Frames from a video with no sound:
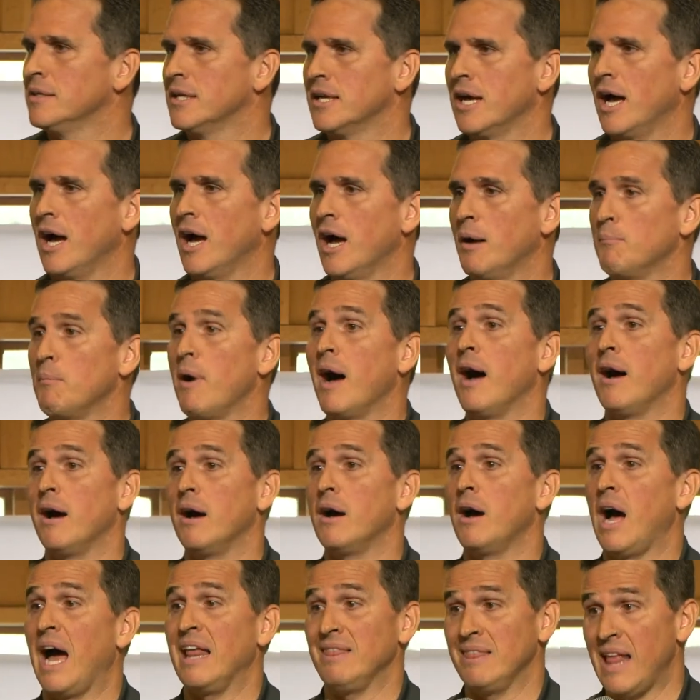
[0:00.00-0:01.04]

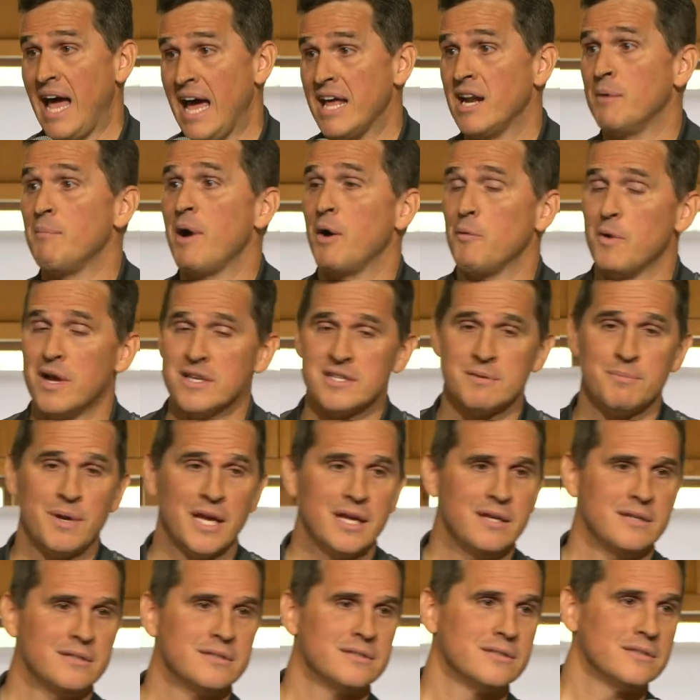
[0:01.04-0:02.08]
I lied on my resume.
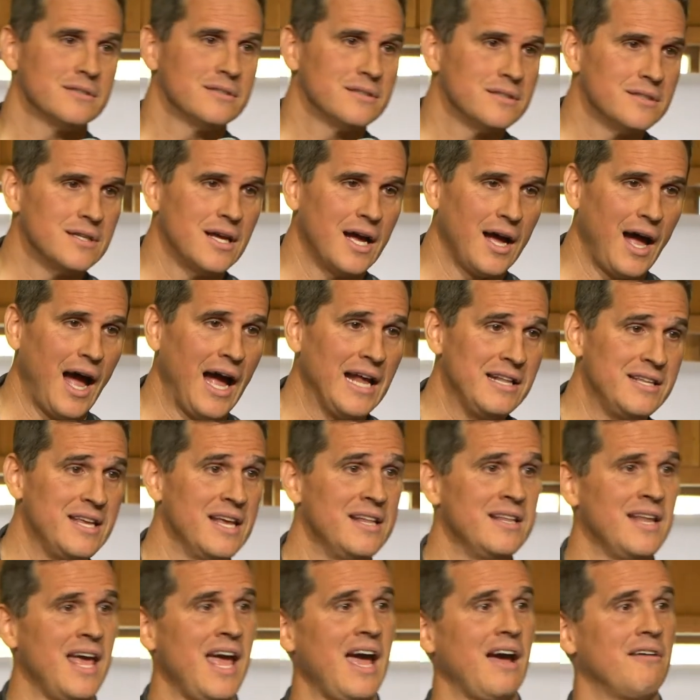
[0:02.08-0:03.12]
I
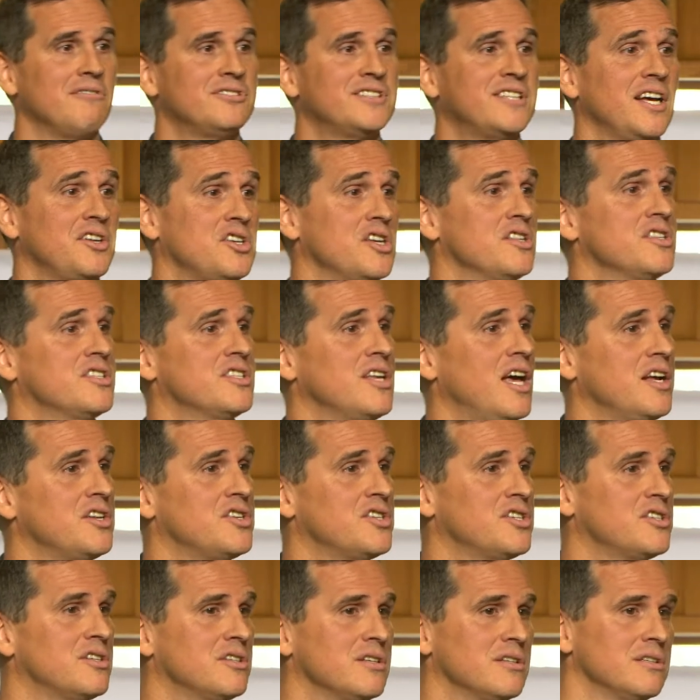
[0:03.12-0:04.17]
didn't have such and
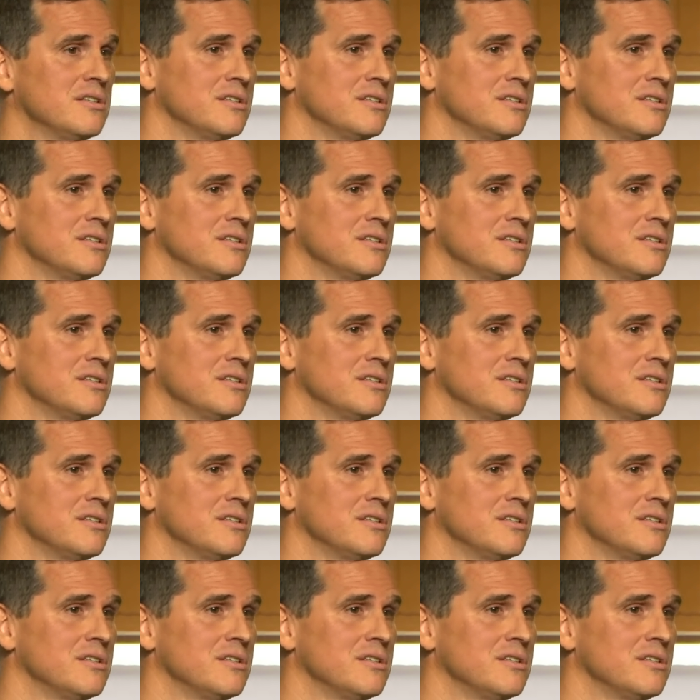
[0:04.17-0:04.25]
such